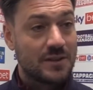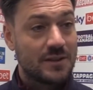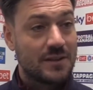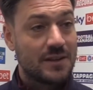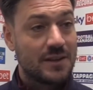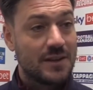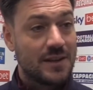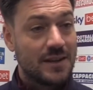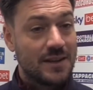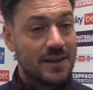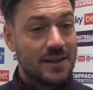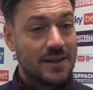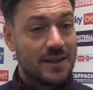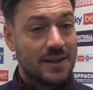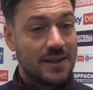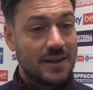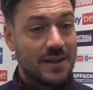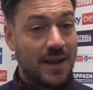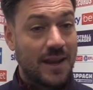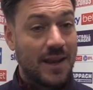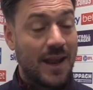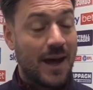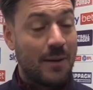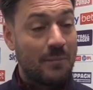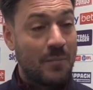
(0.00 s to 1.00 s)
And
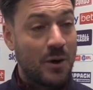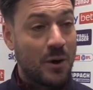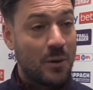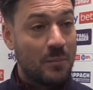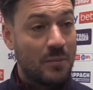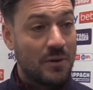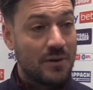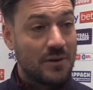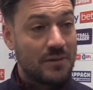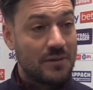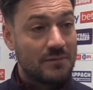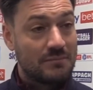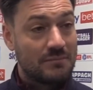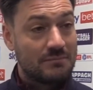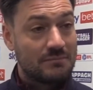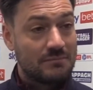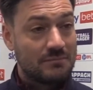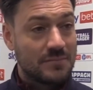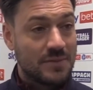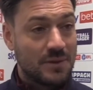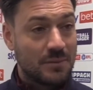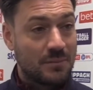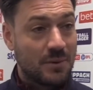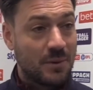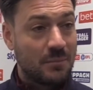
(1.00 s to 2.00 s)
in that moment,
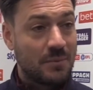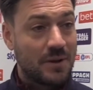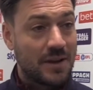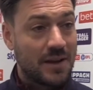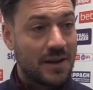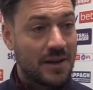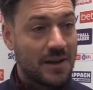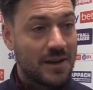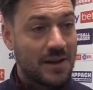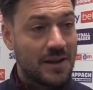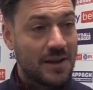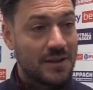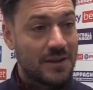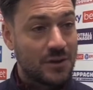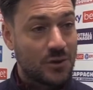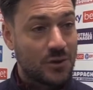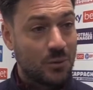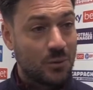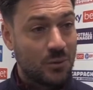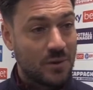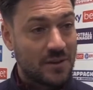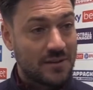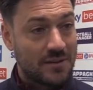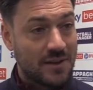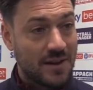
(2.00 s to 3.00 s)
you're probably going to need your
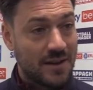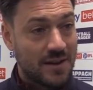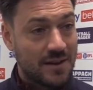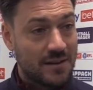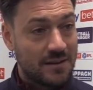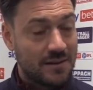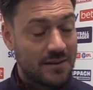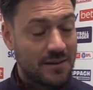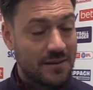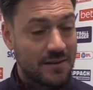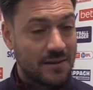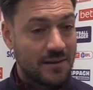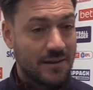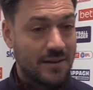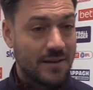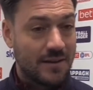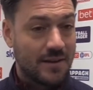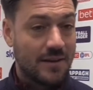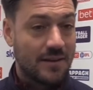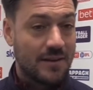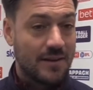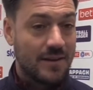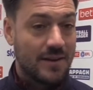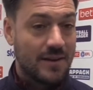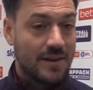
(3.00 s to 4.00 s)
coolest head,
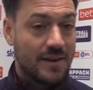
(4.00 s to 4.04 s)
and